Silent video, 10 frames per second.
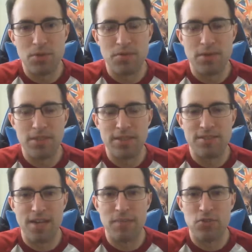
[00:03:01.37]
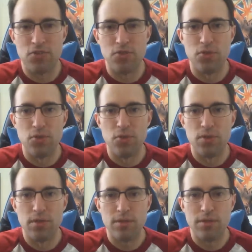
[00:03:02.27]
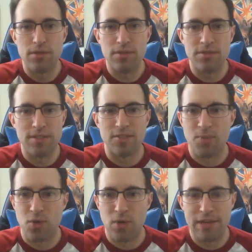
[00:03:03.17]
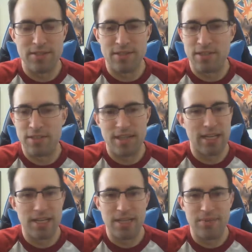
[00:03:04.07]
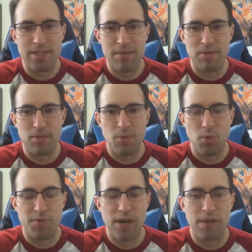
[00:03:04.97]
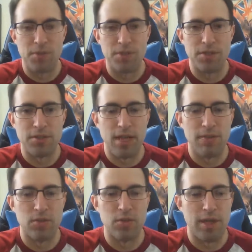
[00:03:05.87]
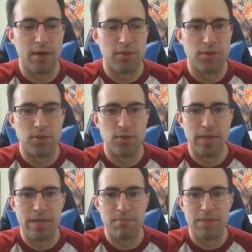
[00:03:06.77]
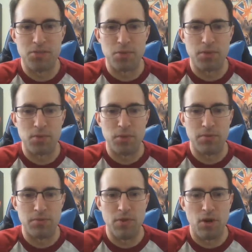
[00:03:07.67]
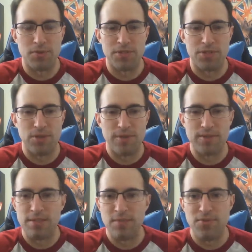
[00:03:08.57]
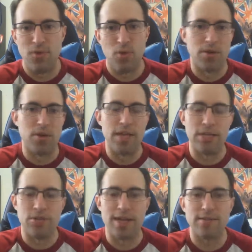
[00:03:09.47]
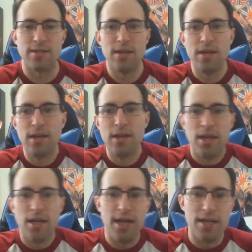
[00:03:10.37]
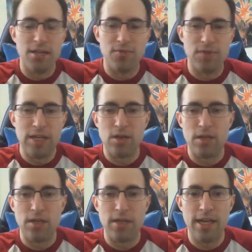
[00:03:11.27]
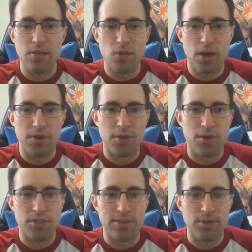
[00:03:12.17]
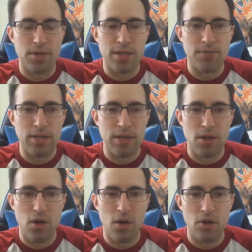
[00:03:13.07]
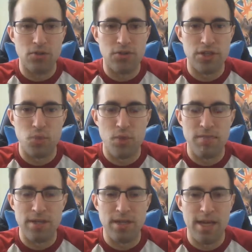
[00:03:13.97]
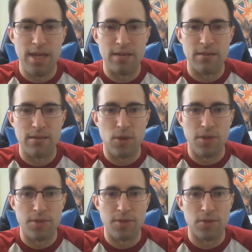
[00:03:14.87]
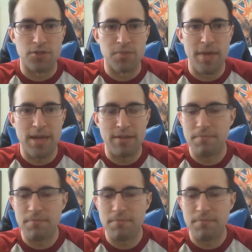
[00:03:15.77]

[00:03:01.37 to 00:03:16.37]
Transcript: an excitement to seeing some more races because, again, it keeps the game a little more vibrant. You can have a new character to create and mess with armor sets you haven't seen before and all that jazz. And the Vieira and the Rothgar are gender locked. The Vieira are just women, and the Rothgar are just men.